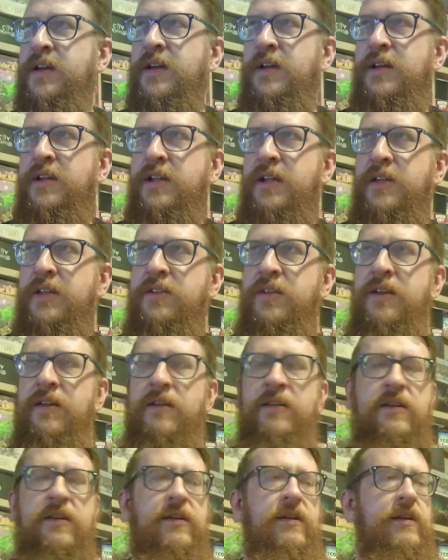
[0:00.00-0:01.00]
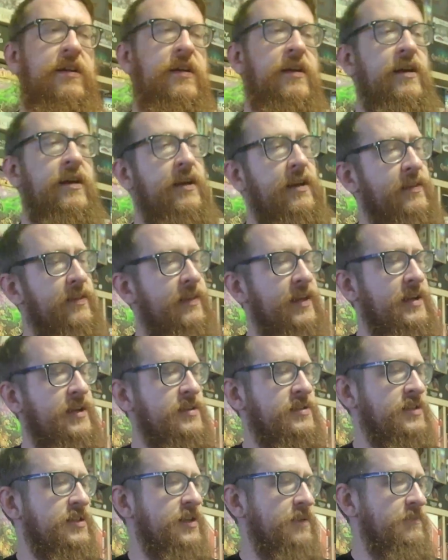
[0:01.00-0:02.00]
That is
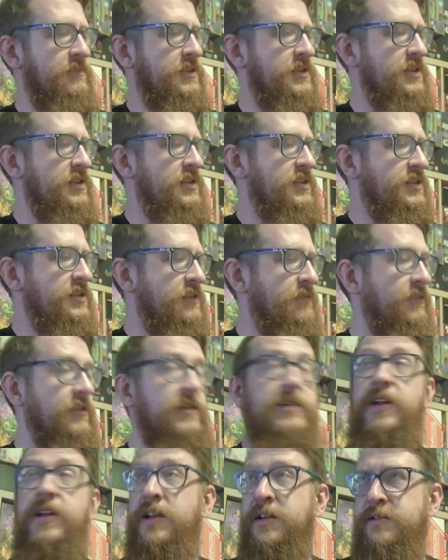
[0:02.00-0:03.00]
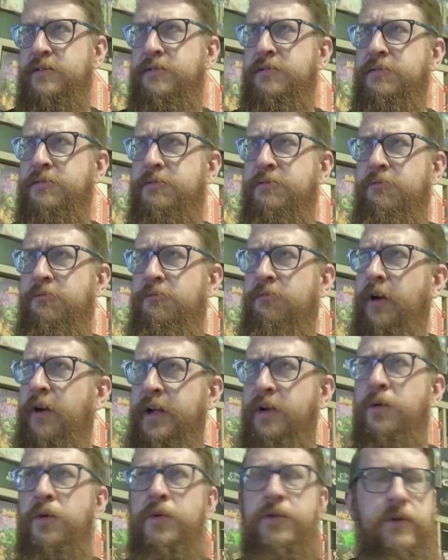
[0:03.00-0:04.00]
something different and way
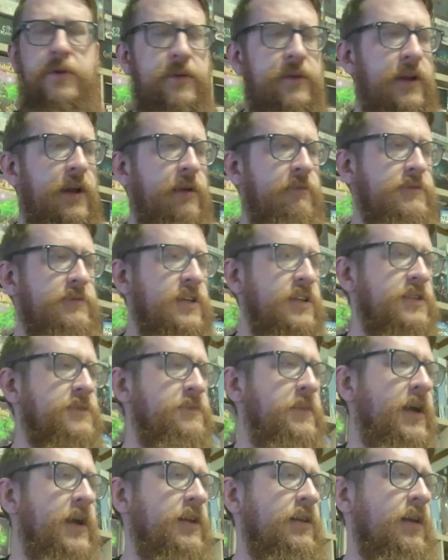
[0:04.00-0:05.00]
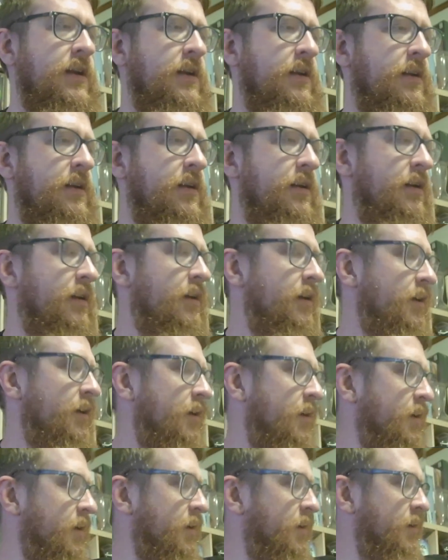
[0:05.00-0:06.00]
older than I was expecting.
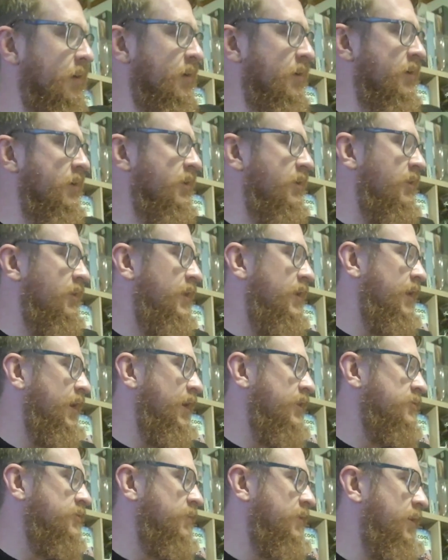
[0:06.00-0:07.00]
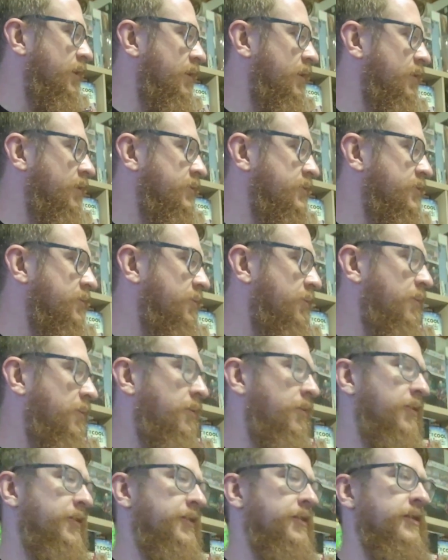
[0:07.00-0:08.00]
The next one also
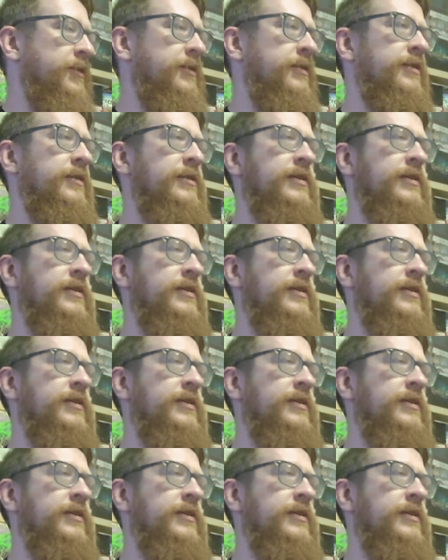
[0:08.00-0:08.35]
older than I